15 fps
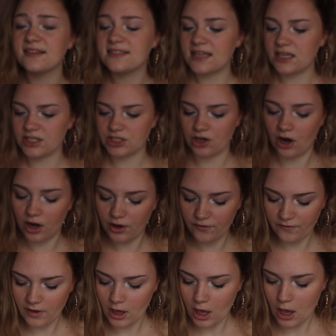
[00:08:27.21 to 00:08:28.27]
looks like a
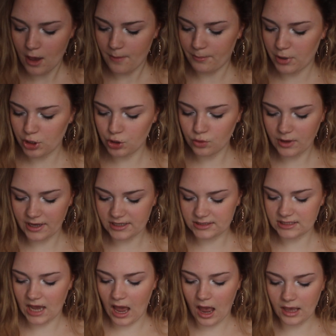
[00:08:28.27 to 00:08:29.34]
scarf, but you like
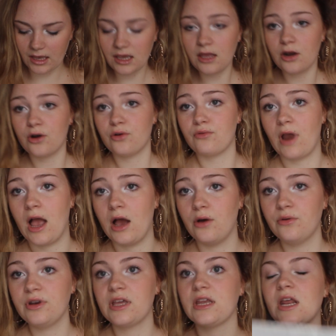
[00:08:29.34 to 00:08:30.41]
tie it
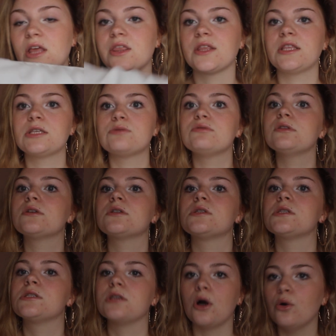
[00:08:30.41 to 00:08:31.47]
around, and I thought this would look
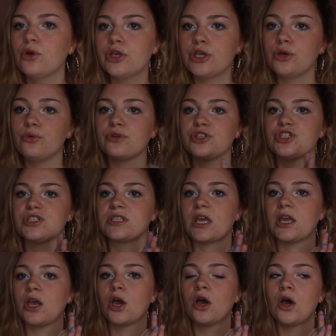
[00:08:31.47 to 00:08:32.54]
so cute with just
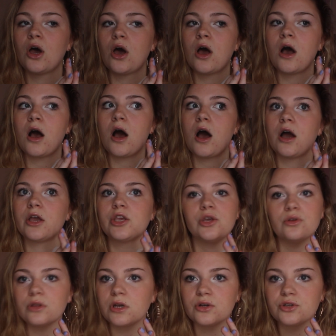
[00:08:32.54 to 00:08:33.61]
like a
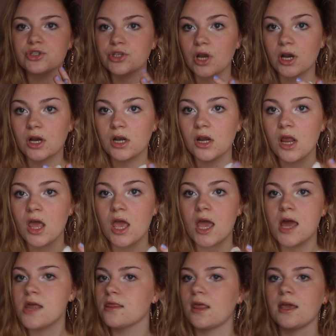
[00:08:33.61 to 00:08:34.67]
cute little skirt
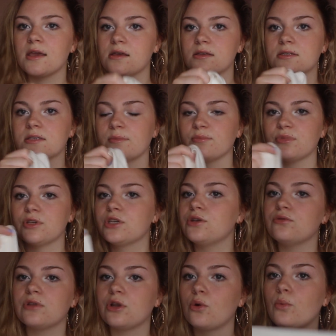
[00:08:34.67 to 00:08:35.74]
and like some
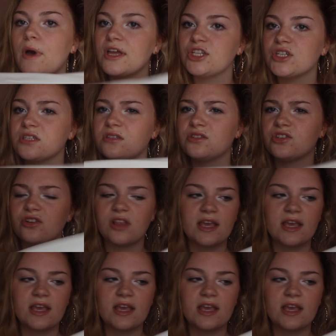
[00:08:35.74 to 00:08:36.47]
cute little wedges or